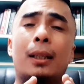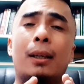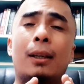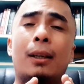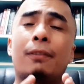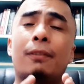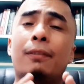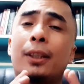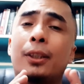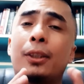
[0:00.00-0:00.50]

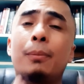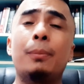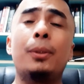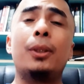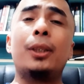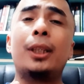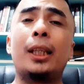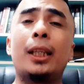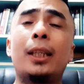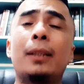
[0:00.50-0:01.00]
of the
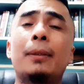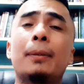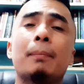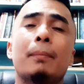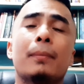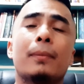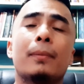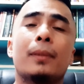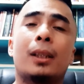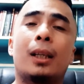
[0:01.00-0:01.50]
community,
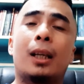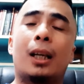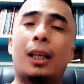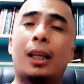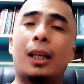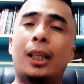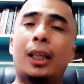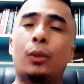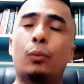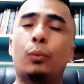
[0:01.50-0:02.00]

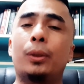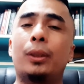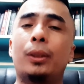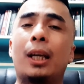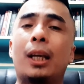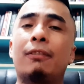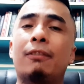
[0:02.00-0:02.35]
it would have